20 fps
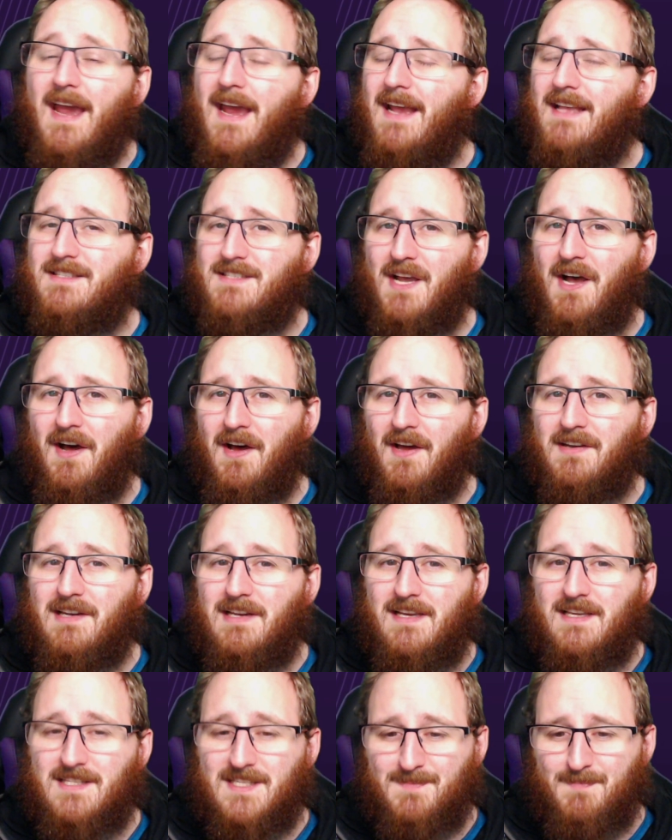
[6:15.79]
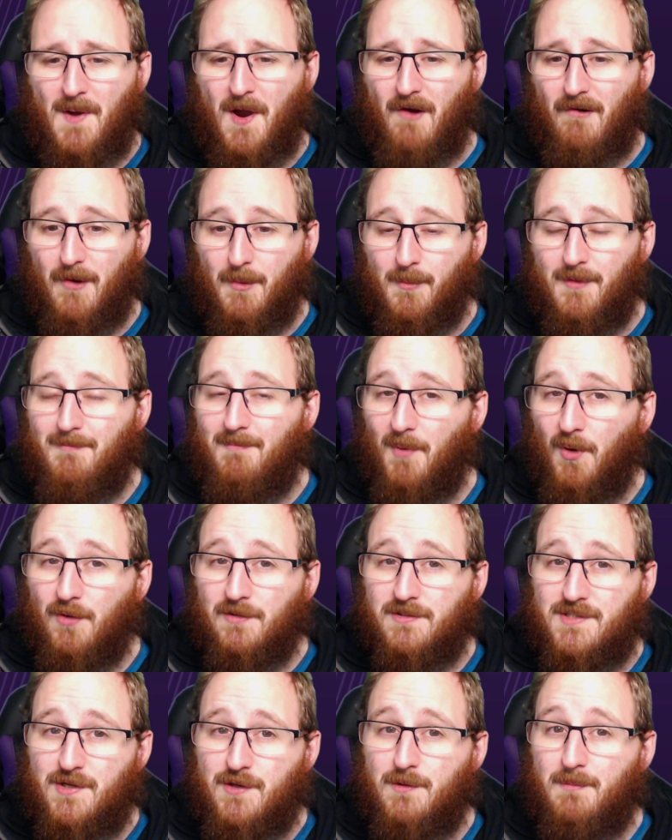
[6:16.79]
It's hardly inspiring. We've
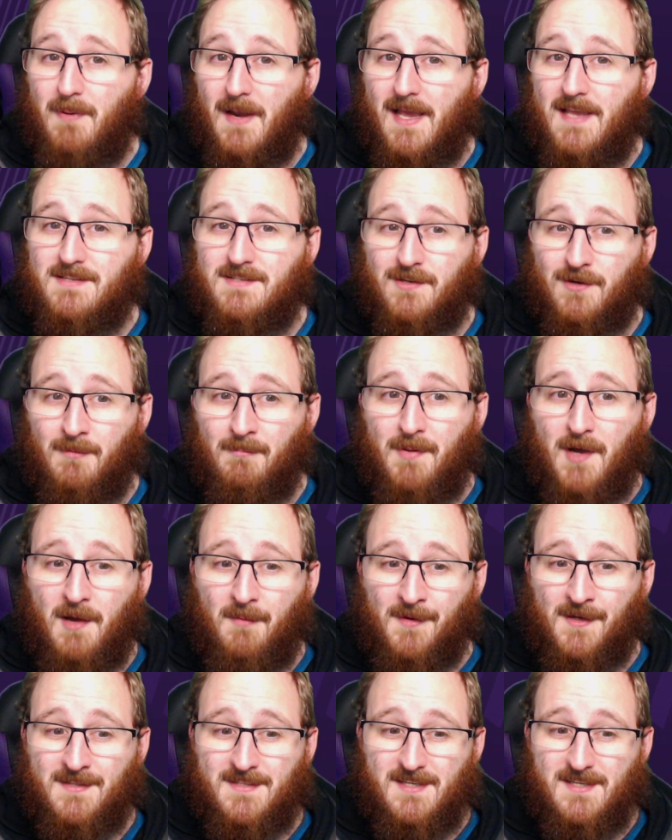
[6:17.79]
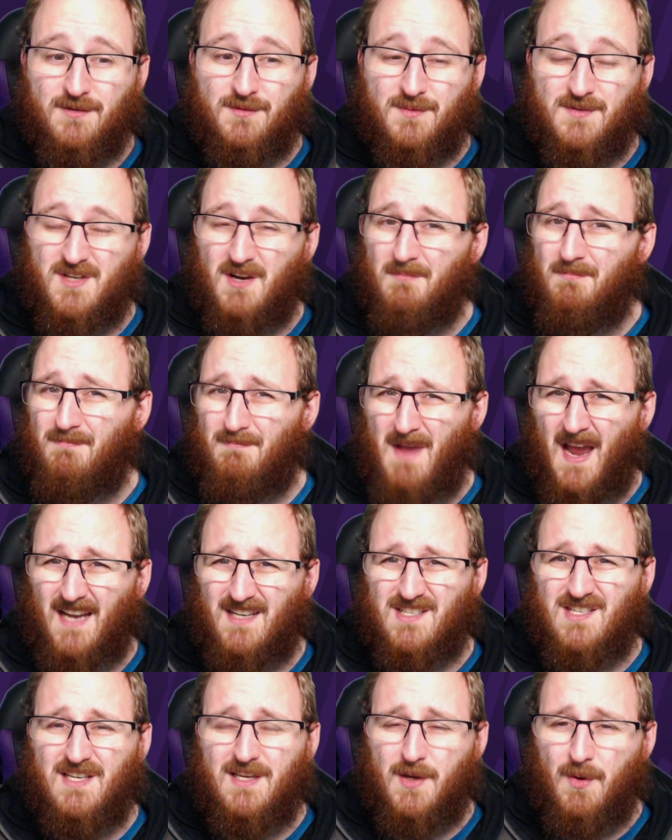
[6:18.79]
bought two players in on permanent deals, which I'm
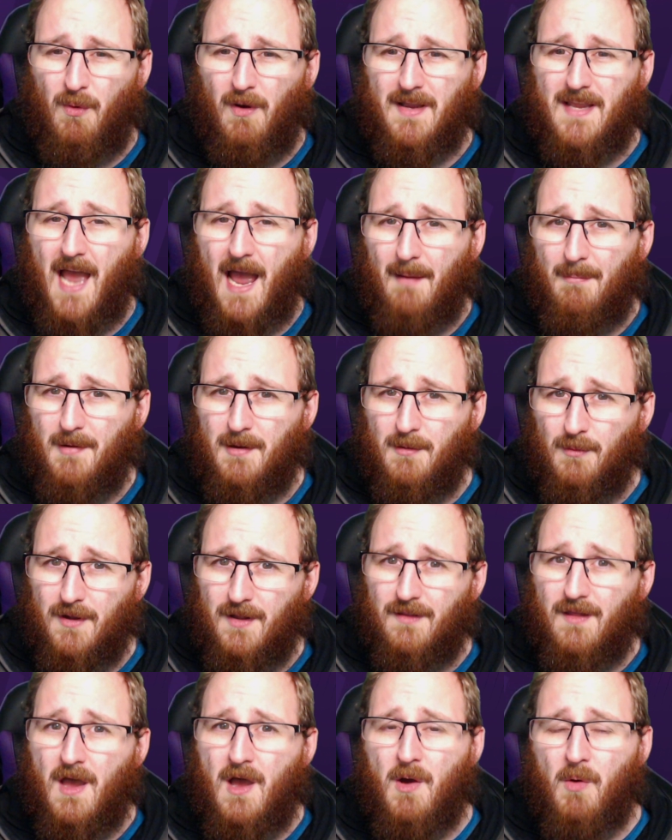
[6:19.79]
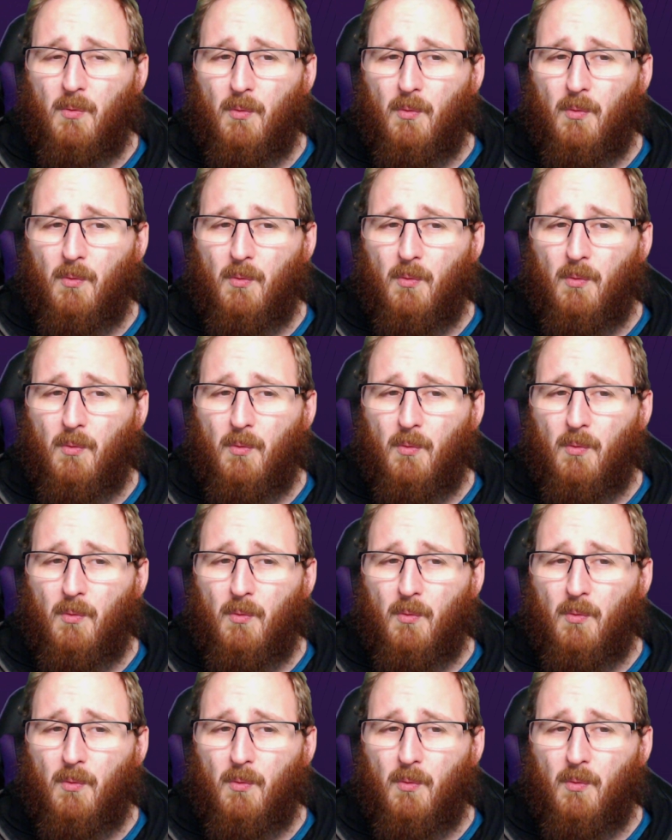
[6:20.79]
actually quite happy with.